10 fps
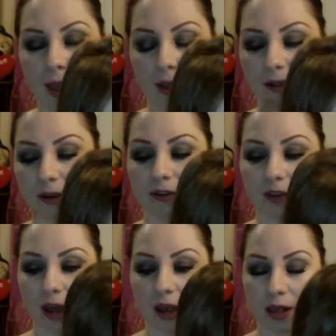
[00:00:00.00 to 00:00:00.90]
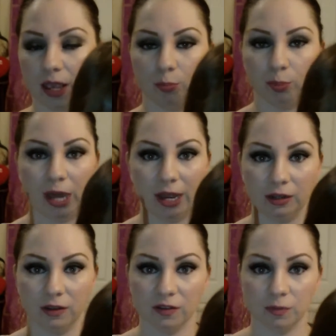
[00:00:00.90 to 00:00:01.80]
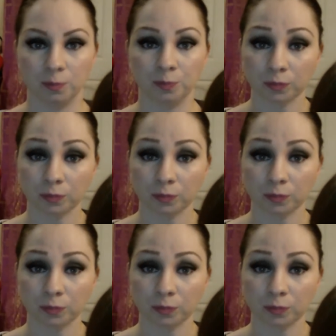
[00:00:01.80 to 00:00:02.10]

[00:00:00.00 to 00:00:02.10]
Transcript: and it blends